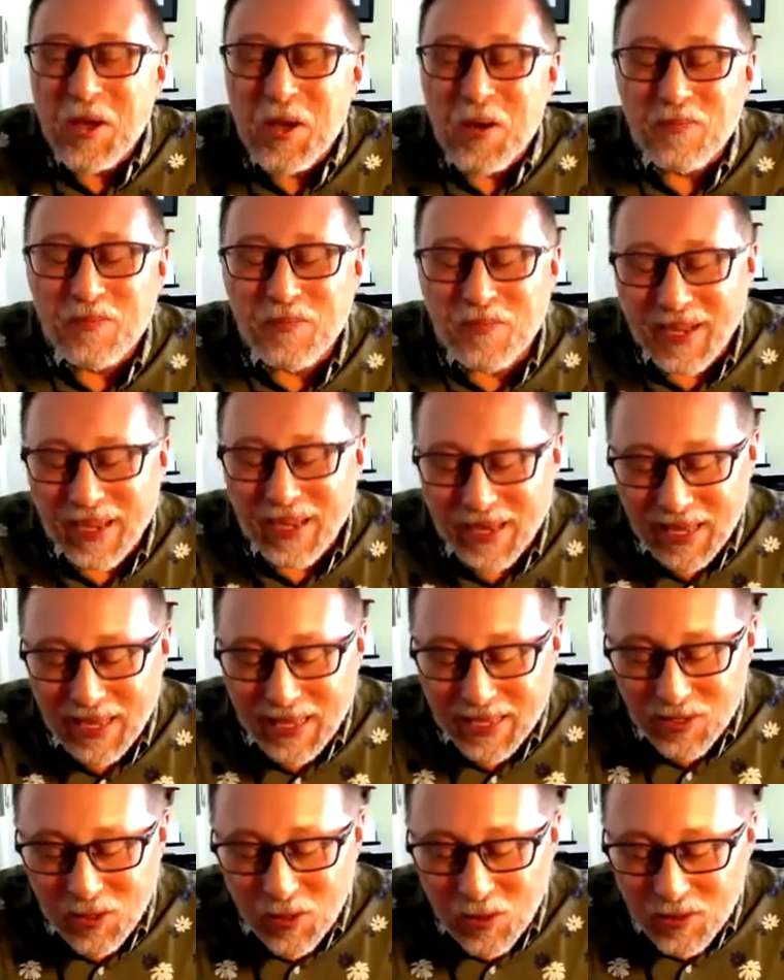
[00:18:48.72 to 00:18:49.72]
But
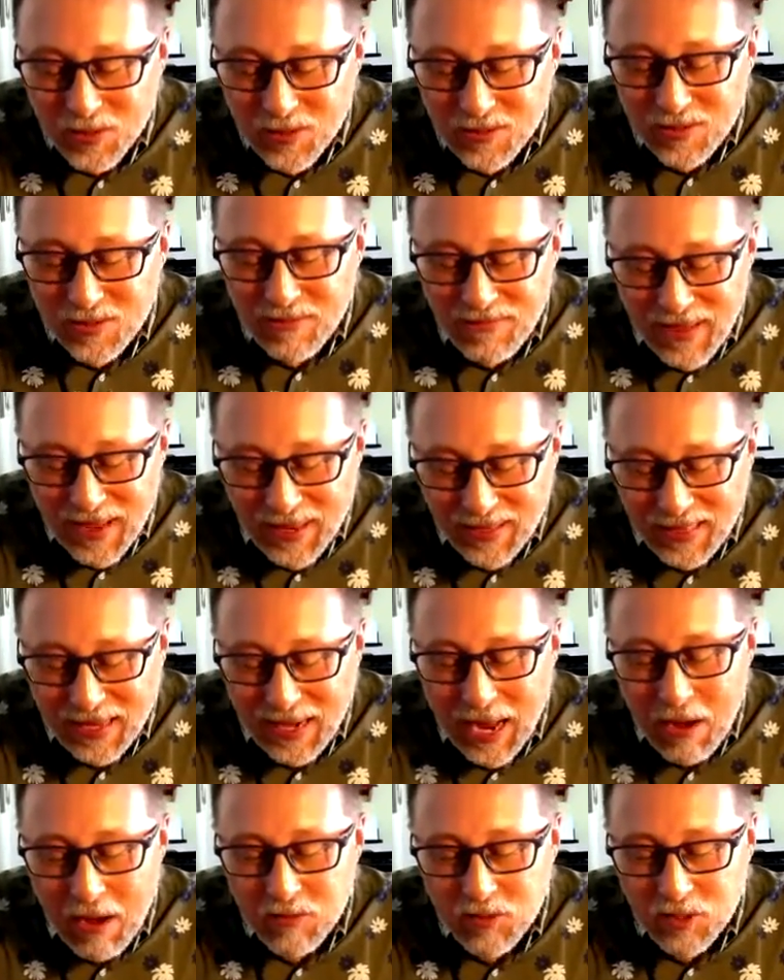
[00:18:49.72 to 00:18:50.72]
it's also the fact that
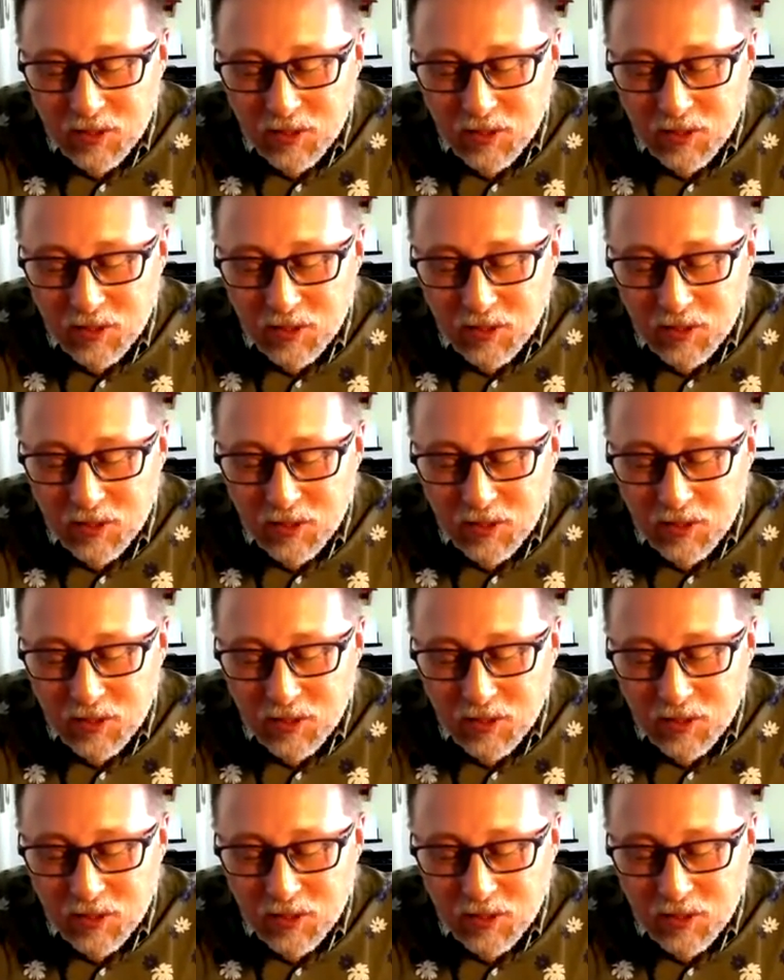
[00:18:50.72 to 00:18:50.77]
I was